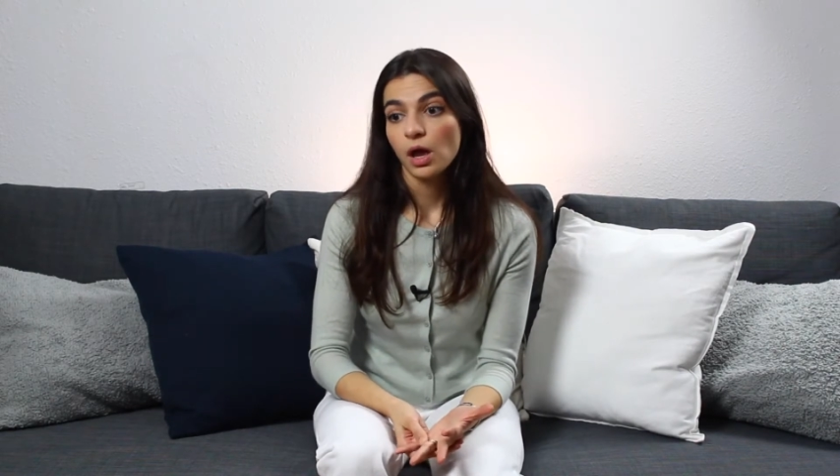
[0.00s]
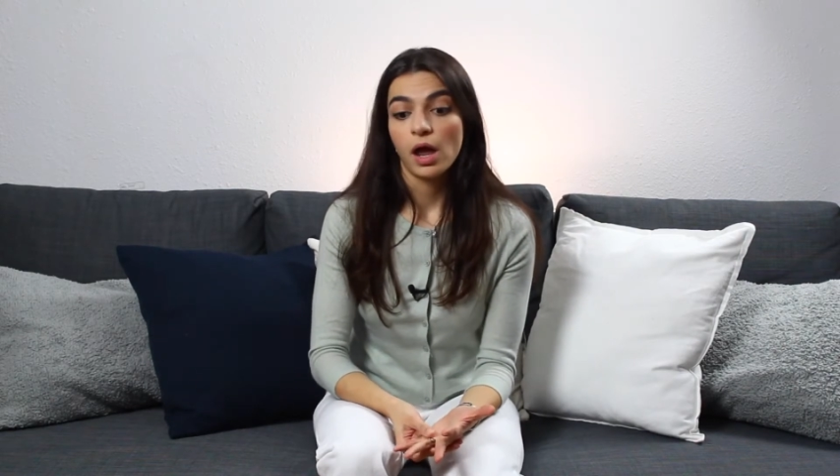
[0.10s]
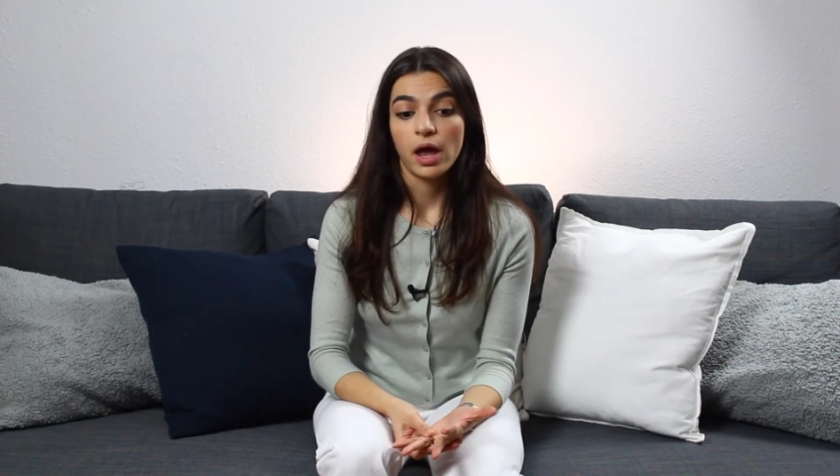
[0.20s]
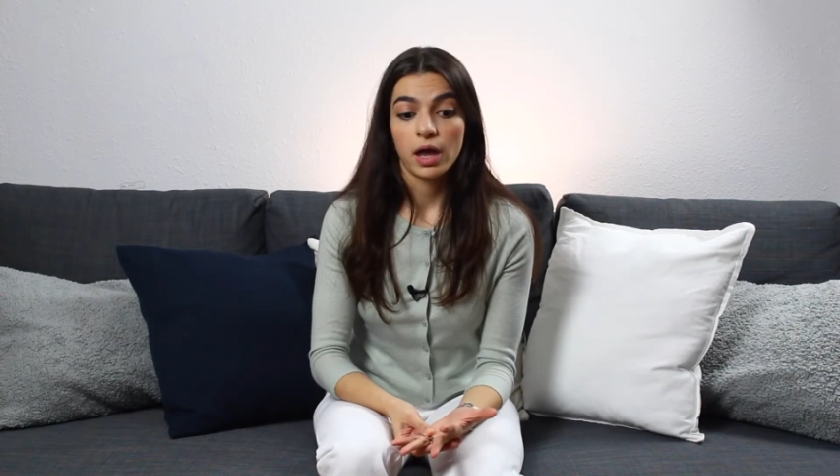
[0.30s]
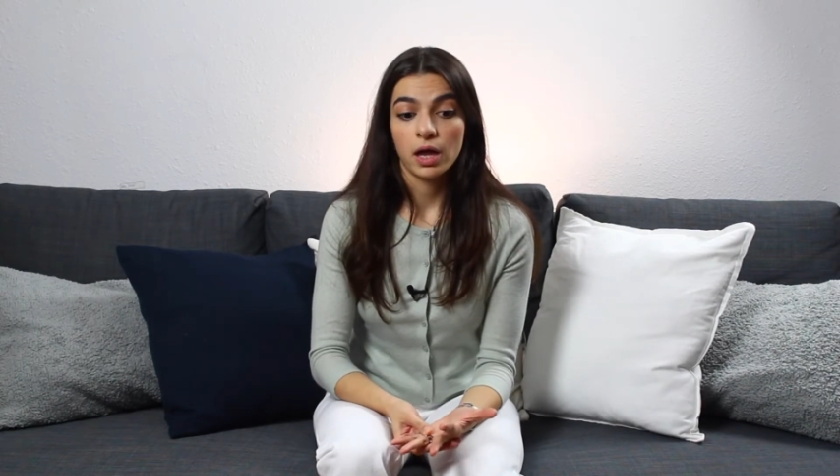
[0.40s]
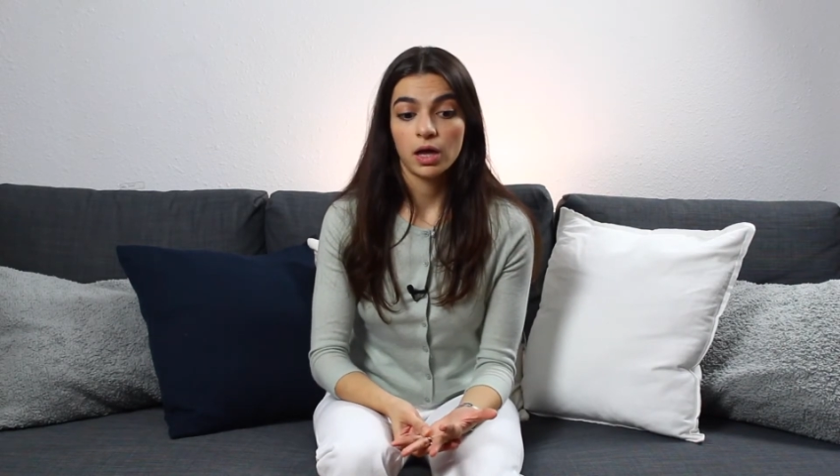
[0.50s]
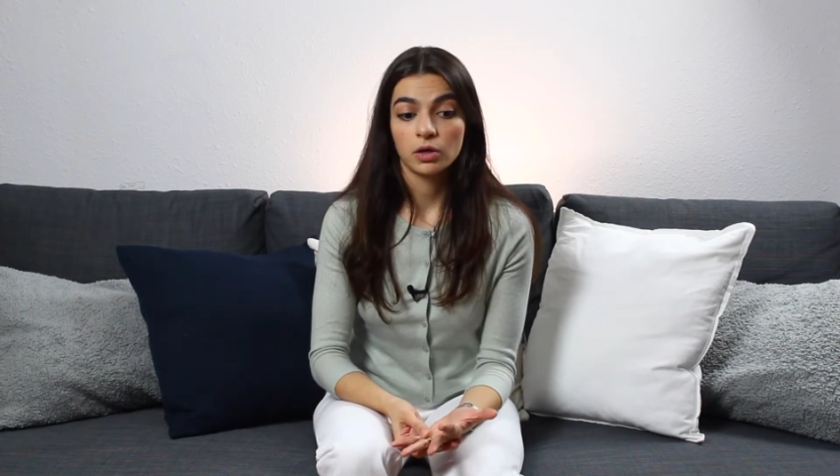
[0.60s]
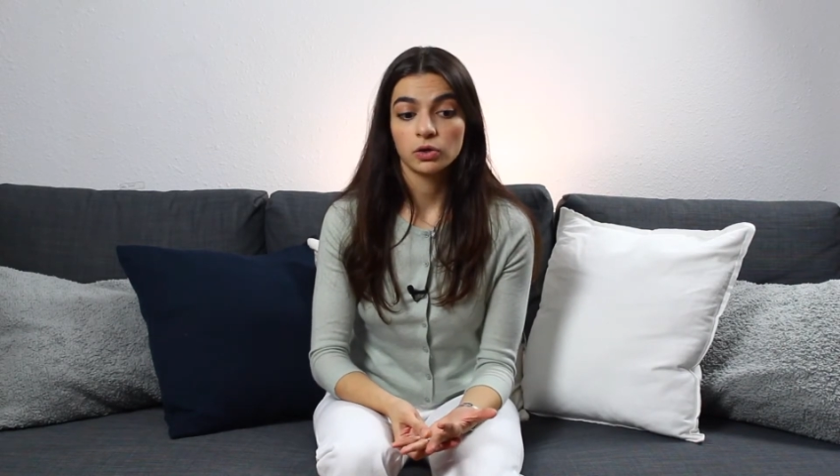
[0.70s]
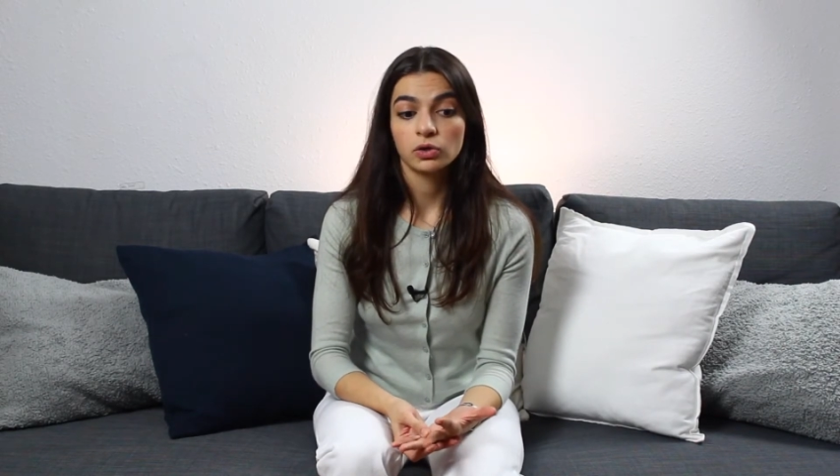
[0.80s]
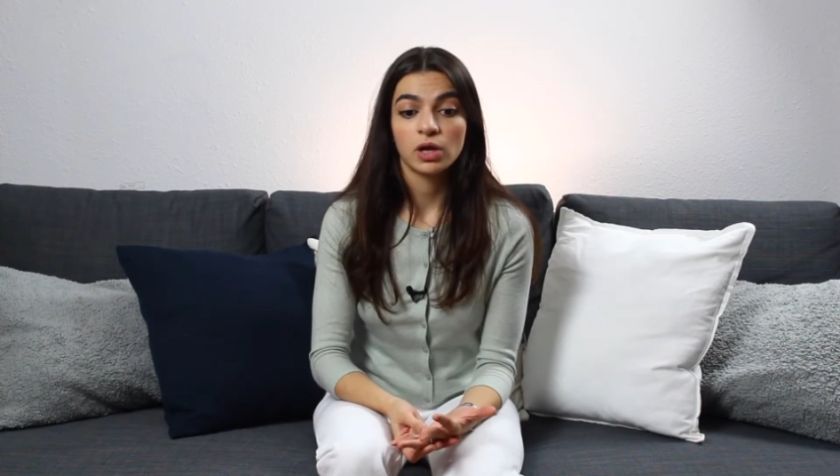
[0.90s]

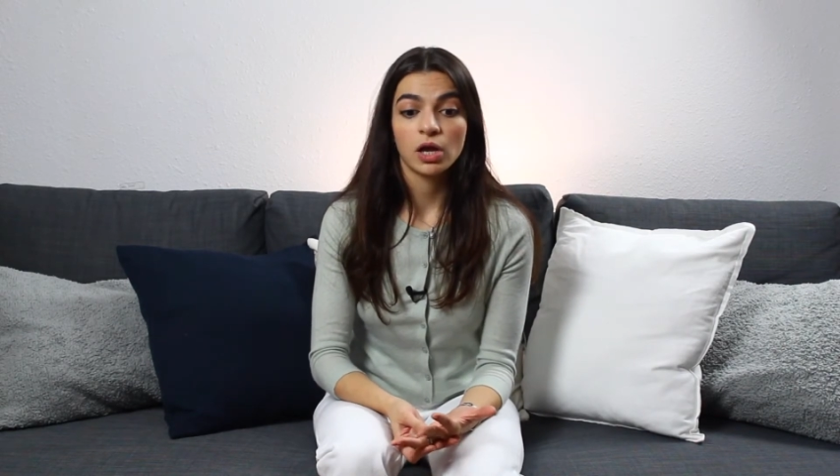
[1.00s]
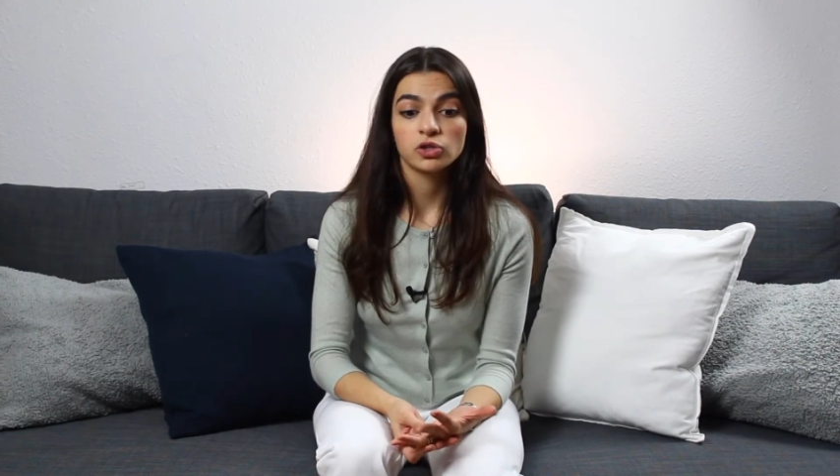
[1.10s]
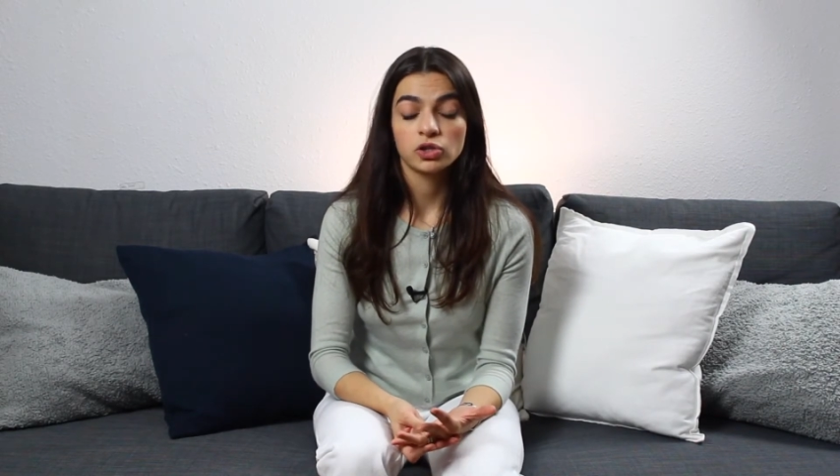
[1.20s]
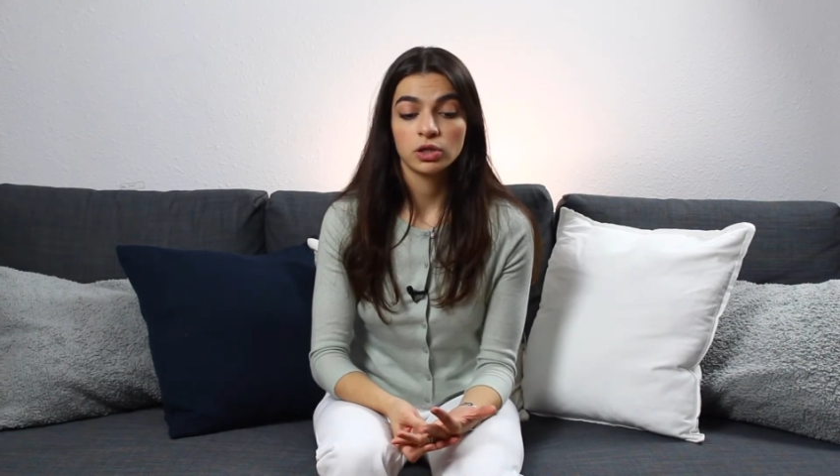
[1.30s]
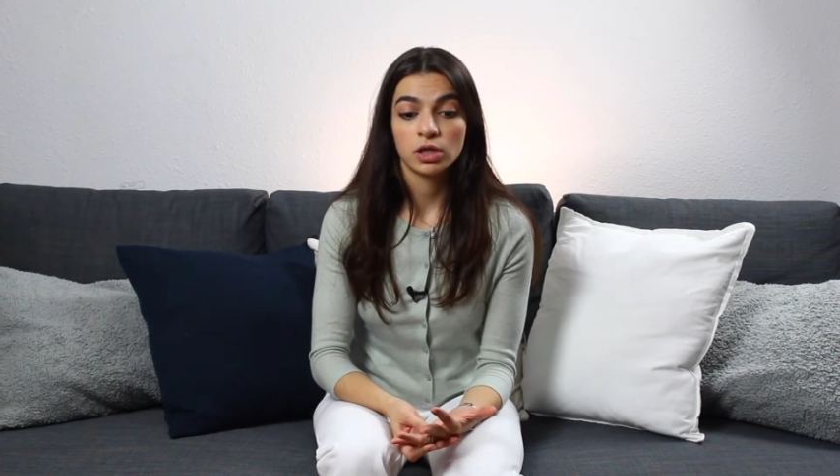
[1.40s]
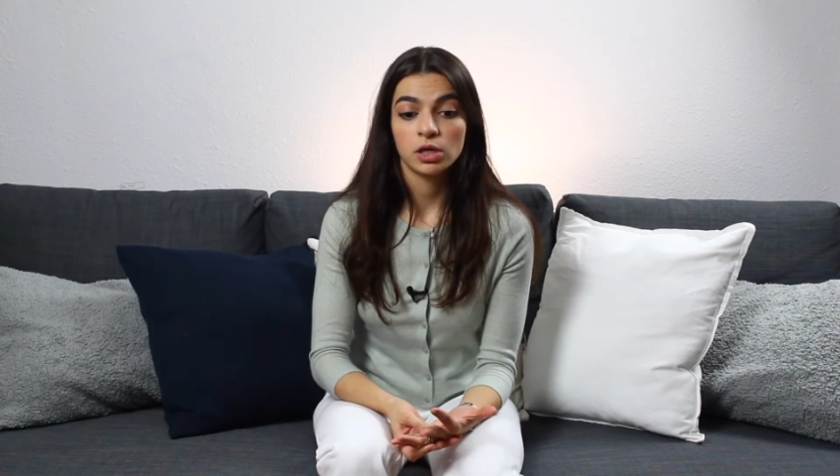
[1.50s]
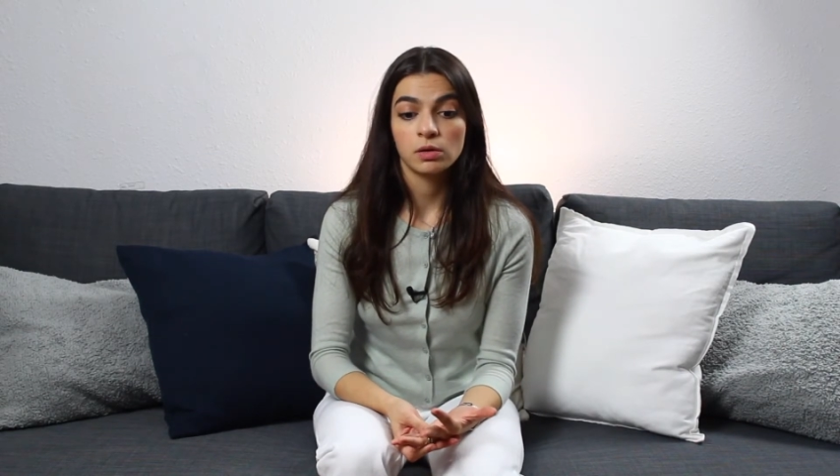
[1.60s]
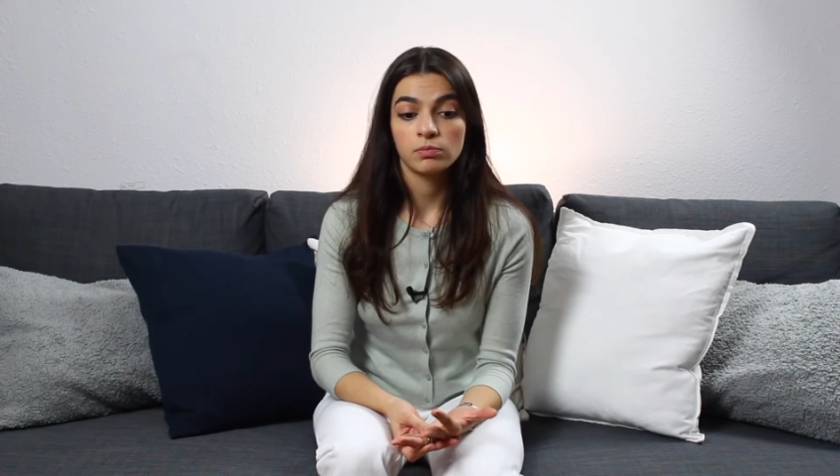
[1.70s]
and could actually